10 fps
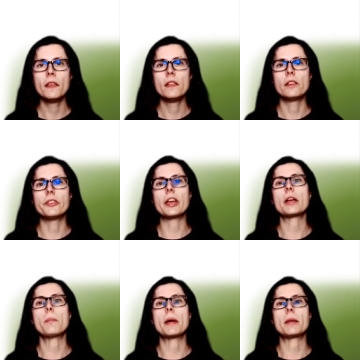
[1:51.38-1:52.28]
The
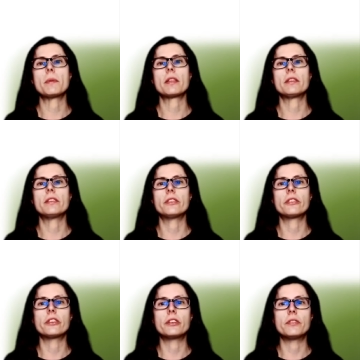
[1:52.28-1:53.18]
second main method is
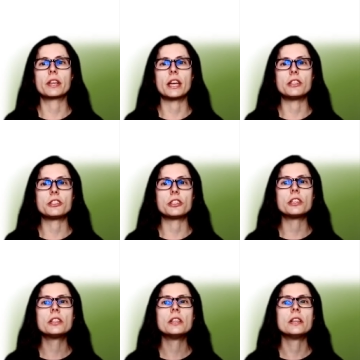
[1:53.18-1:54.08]
acidification.
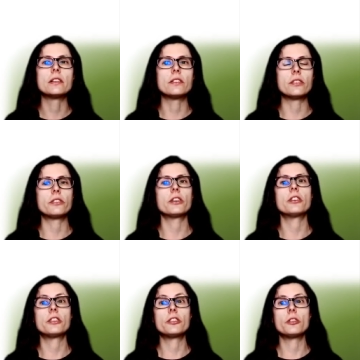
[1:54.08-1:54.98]
This is
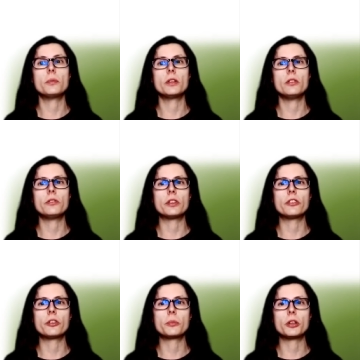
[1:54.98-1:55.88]
starting to be used in
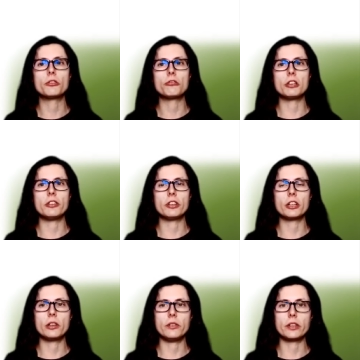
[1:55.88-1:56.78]
some countries,
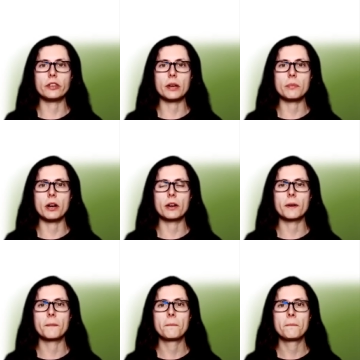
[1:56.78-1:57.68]
including Denmark.
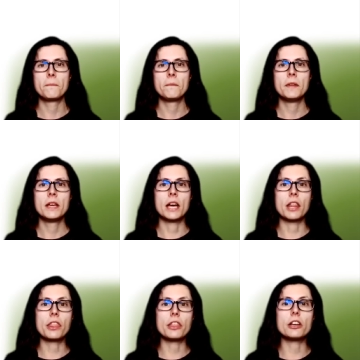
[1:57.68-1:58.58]
And
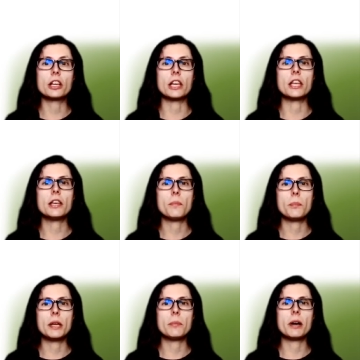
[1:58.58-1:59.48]
thirdly,
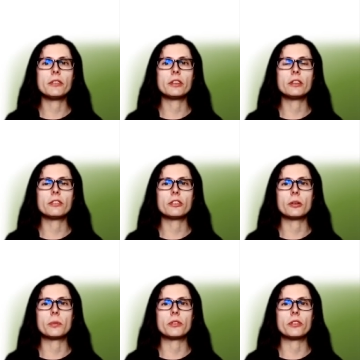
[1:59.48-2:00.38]
minimising
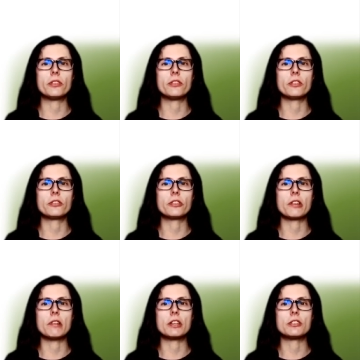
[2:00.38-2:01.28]
disturbances such as
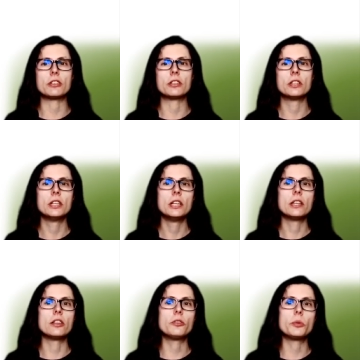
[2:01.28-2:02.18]
aeration.
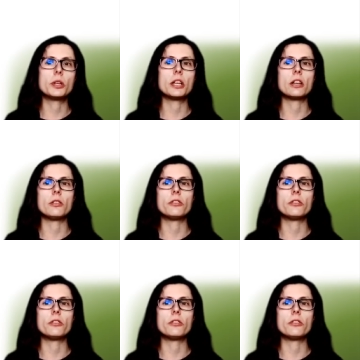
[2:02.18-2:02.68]
This would include